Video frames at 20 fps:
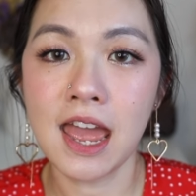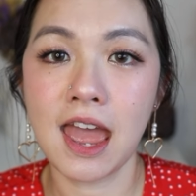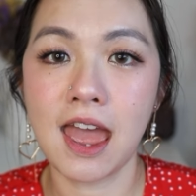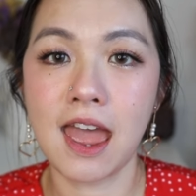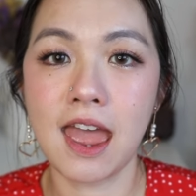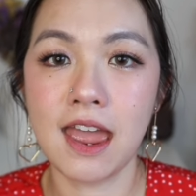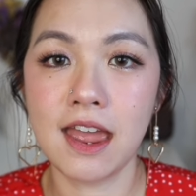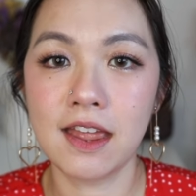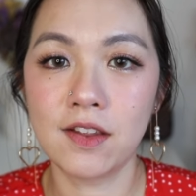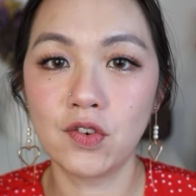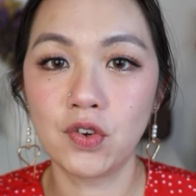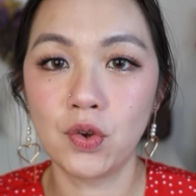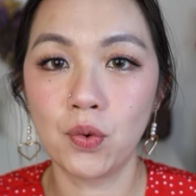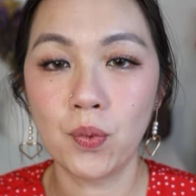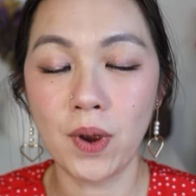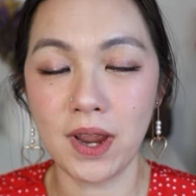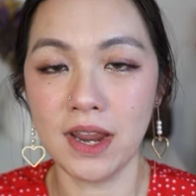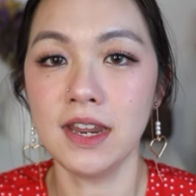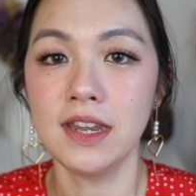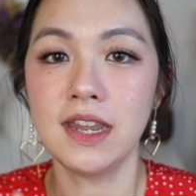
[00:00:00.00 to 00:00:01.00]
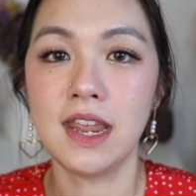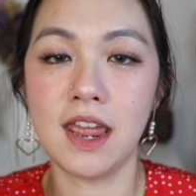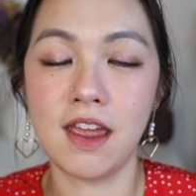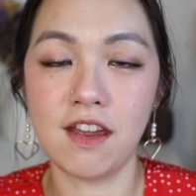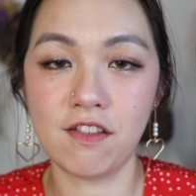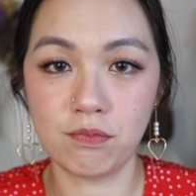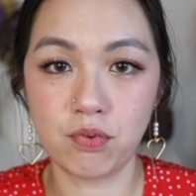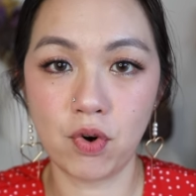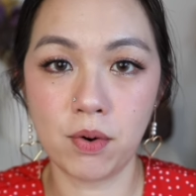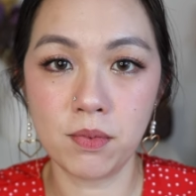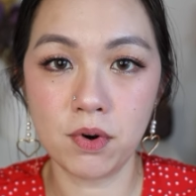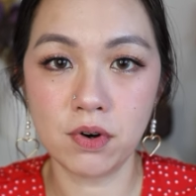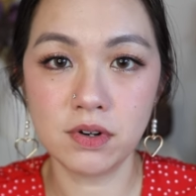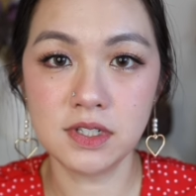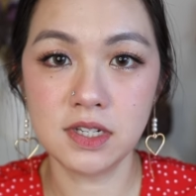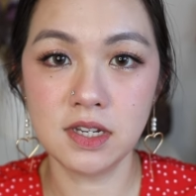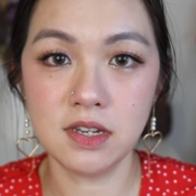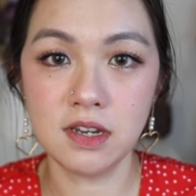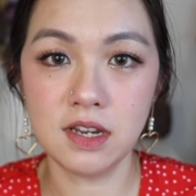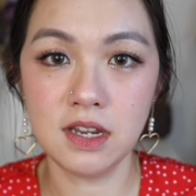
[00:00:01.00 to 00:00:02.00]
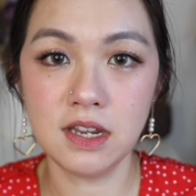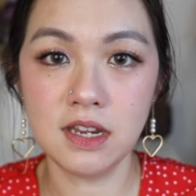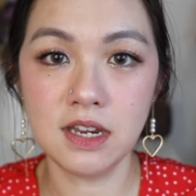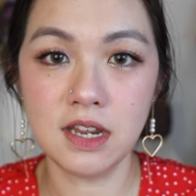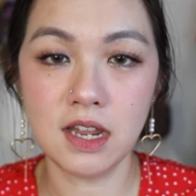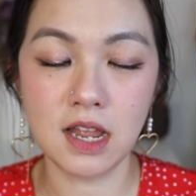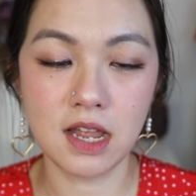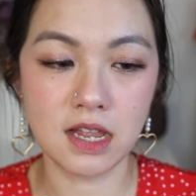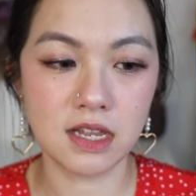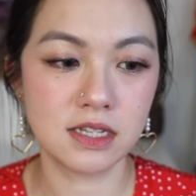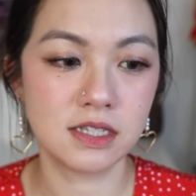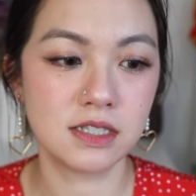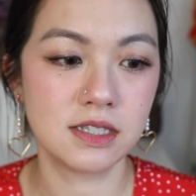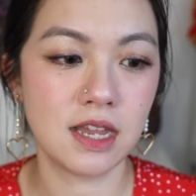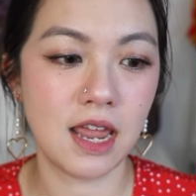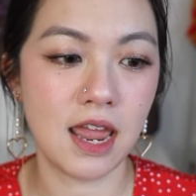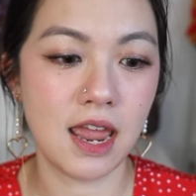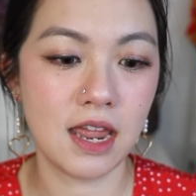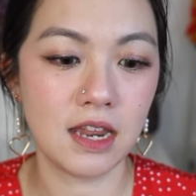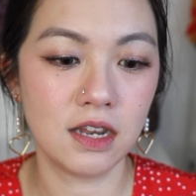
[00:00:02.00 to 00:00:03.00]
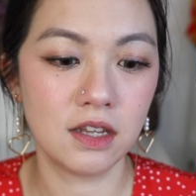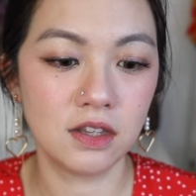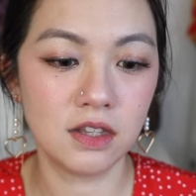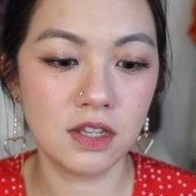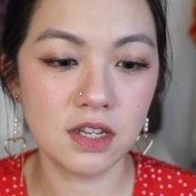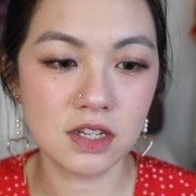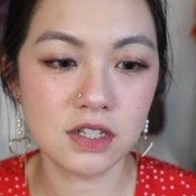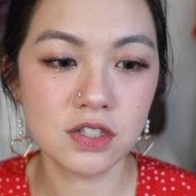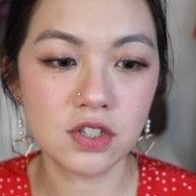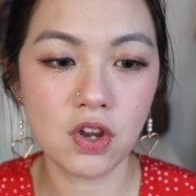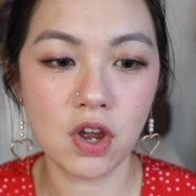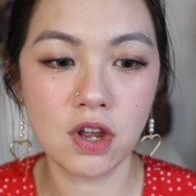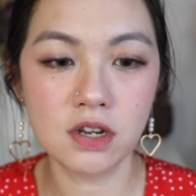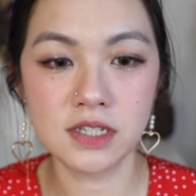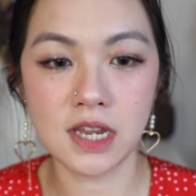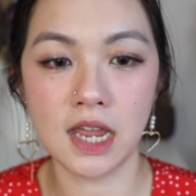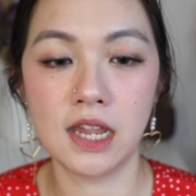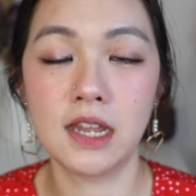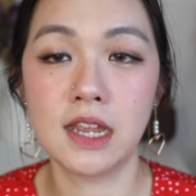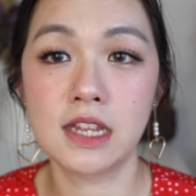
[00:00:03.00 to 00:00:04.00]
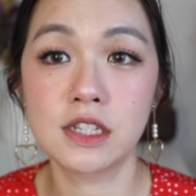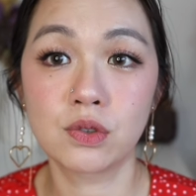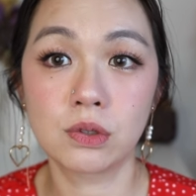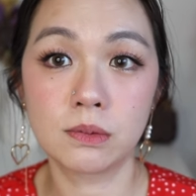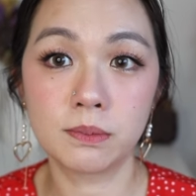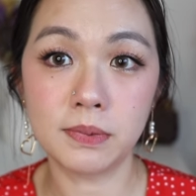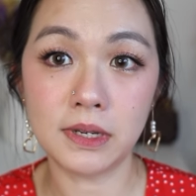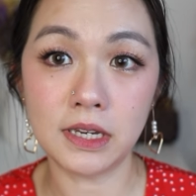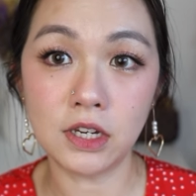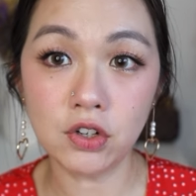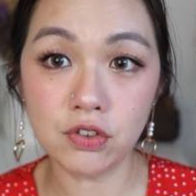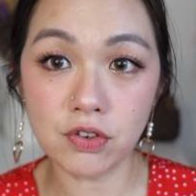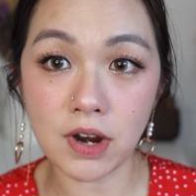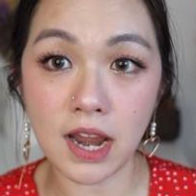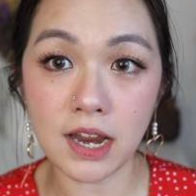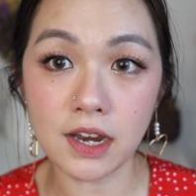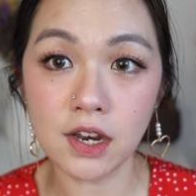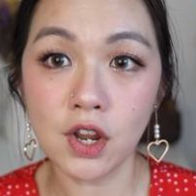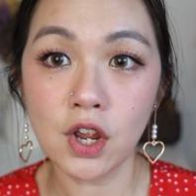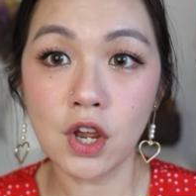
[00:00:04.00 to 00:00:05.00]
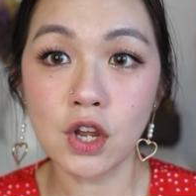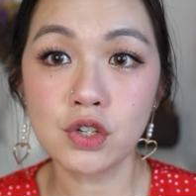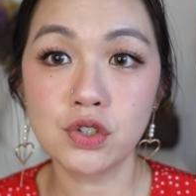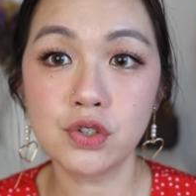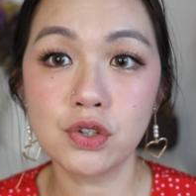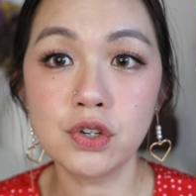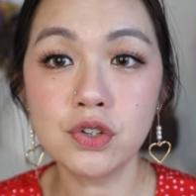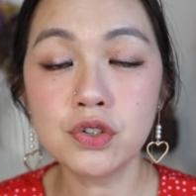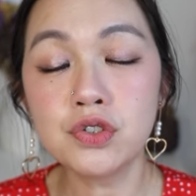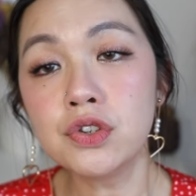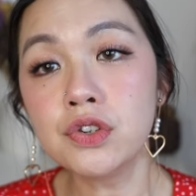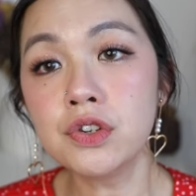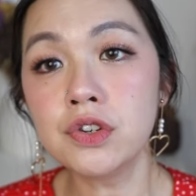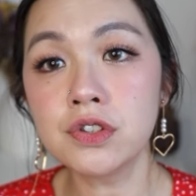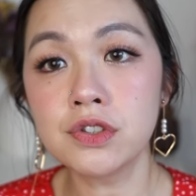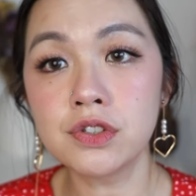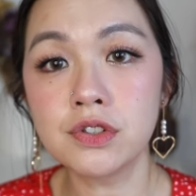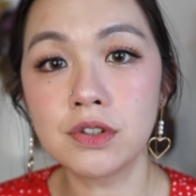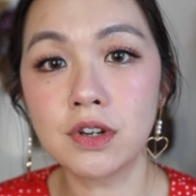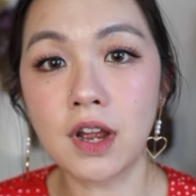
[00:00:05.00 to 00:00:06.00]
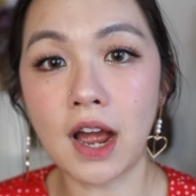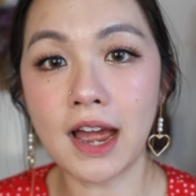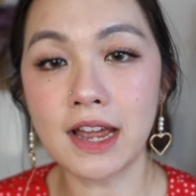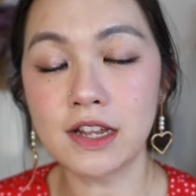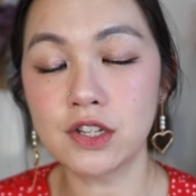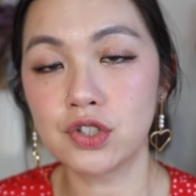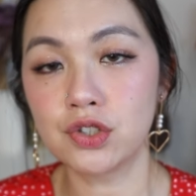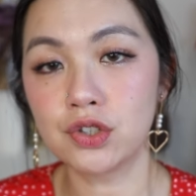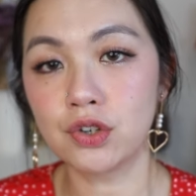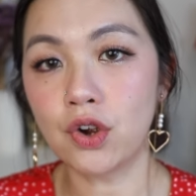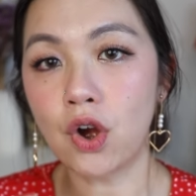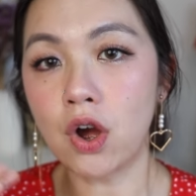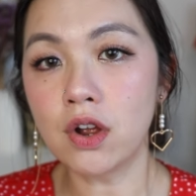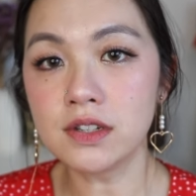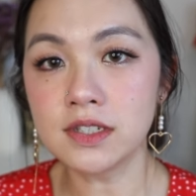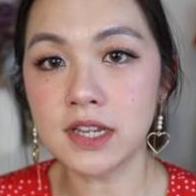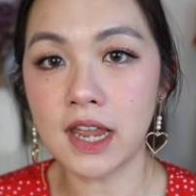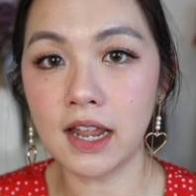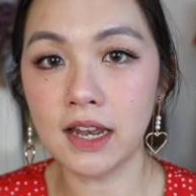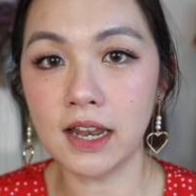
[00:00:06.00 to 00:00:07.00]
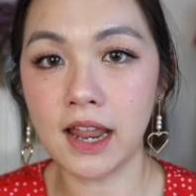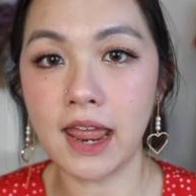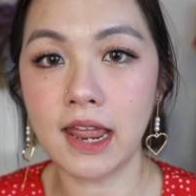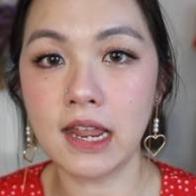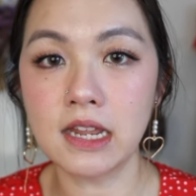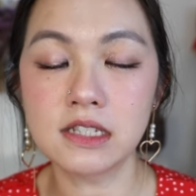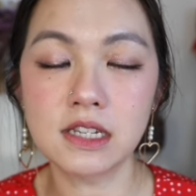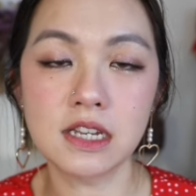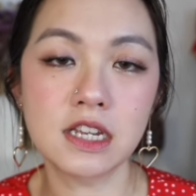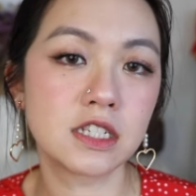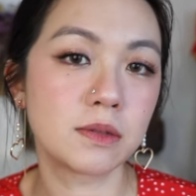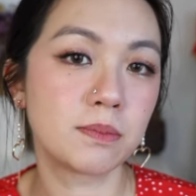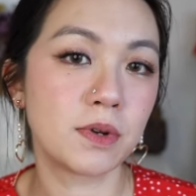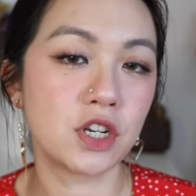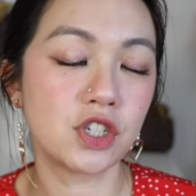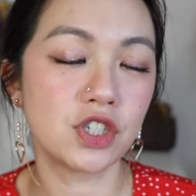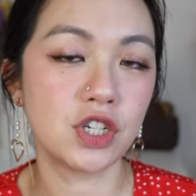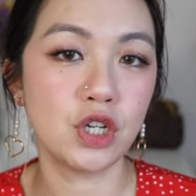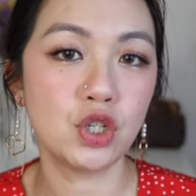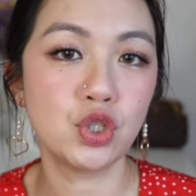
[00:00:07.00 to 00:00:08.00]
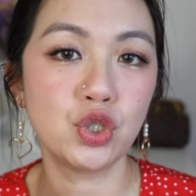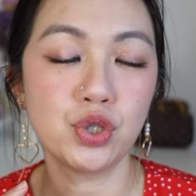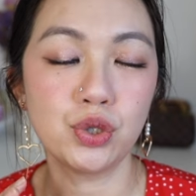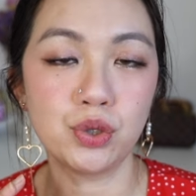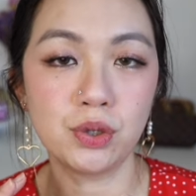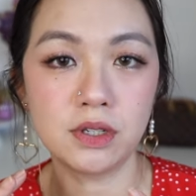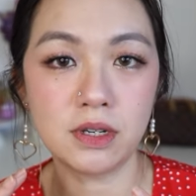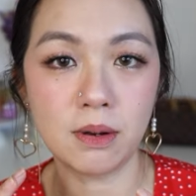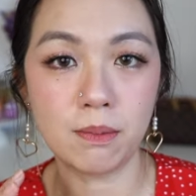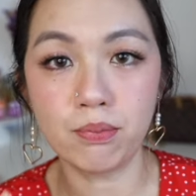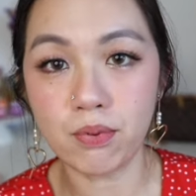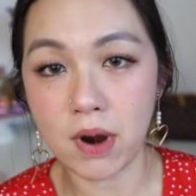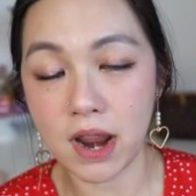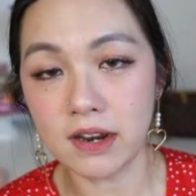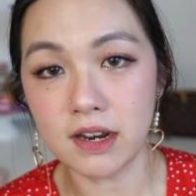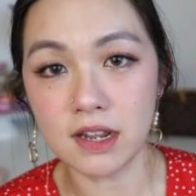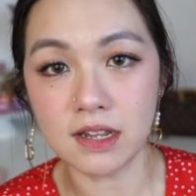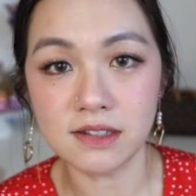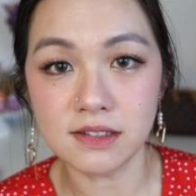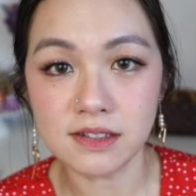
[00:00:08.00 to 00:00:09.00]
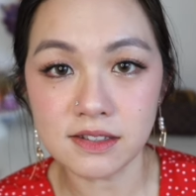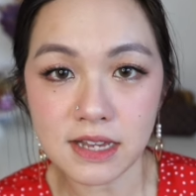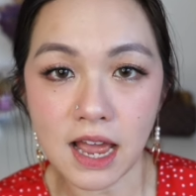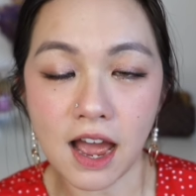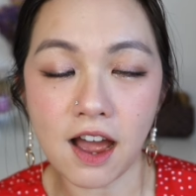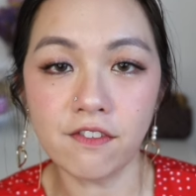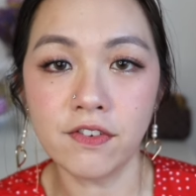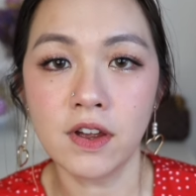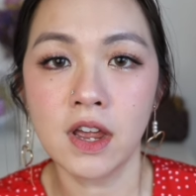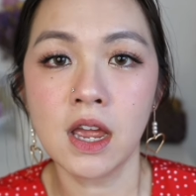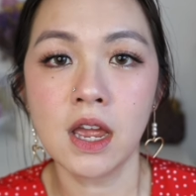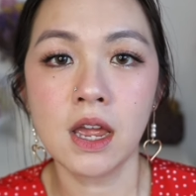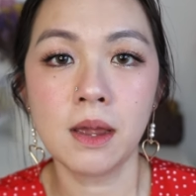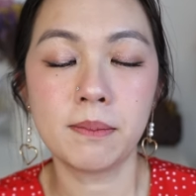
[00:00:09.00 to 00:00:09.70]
and the way they have promoted it is that this contact lens will be great to introduce you guys to contact lens, especially to the brand itself,